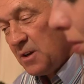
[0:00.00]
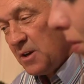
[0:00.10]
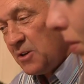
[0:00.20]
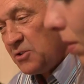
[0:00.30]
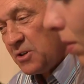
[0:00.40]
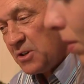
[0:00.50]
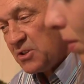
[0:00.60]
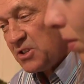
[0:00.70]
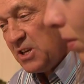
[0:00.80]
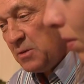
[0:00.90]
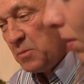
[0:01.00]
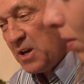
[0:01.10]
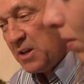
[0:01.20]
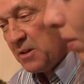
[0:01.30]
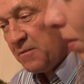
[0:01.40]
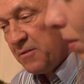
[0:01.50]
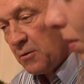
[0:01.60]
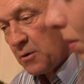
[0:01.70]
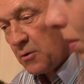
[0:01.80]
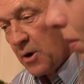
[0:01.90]
And he never was. Now
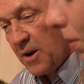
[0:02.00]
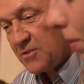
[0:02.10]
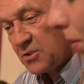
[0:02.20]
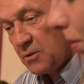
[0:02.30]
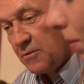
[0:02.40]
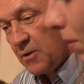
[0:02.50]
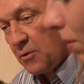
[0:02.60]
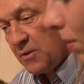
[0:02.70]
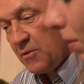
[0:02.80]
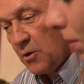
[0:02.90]
a lawyer in Medicine